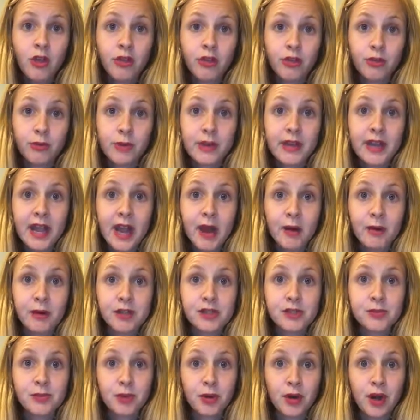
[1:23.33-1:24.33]
3
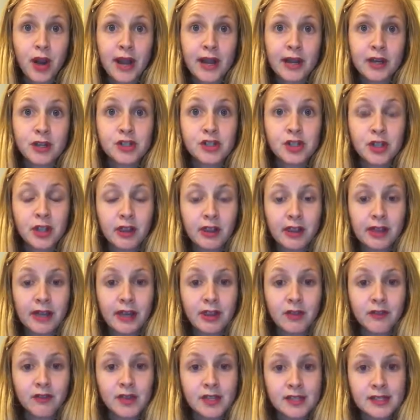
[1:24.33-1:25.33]
hours prior to
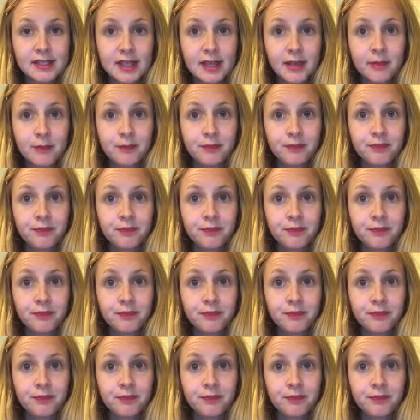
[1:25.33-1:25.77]
clinic visit.